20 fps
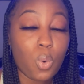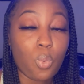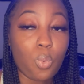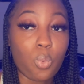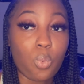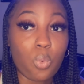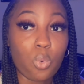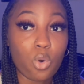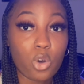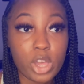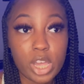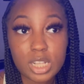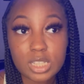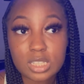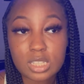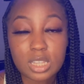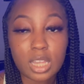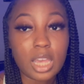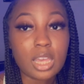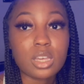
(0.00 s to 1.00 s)
what
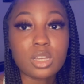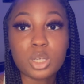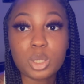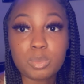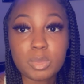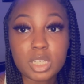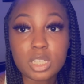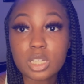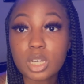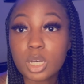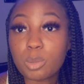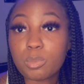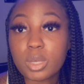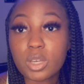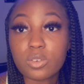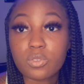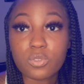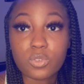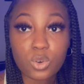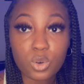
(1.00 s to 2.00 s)
they could be coming
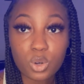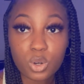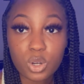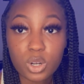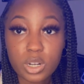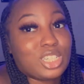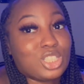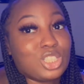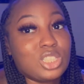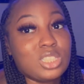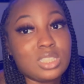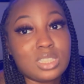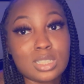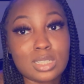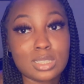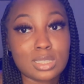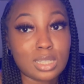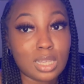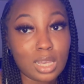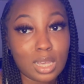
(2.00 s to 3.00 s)
for. She
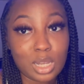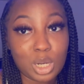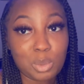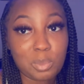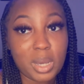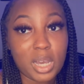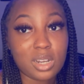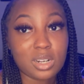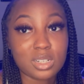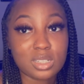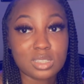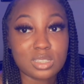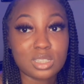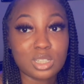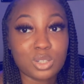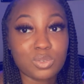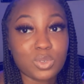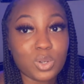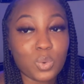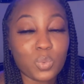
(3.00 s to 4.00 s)
just thinking about
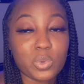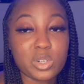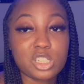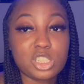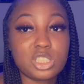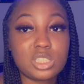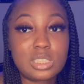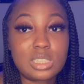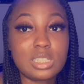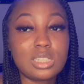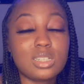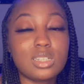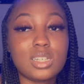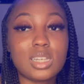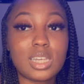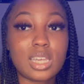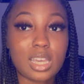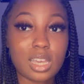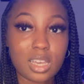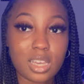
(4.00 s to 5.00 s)
herself and what she
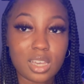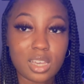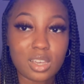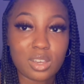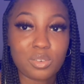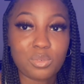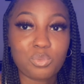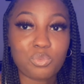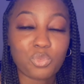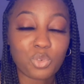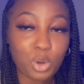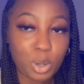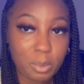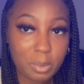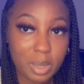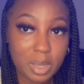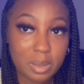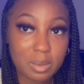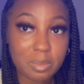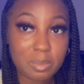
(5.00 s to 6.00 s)
could gain from it.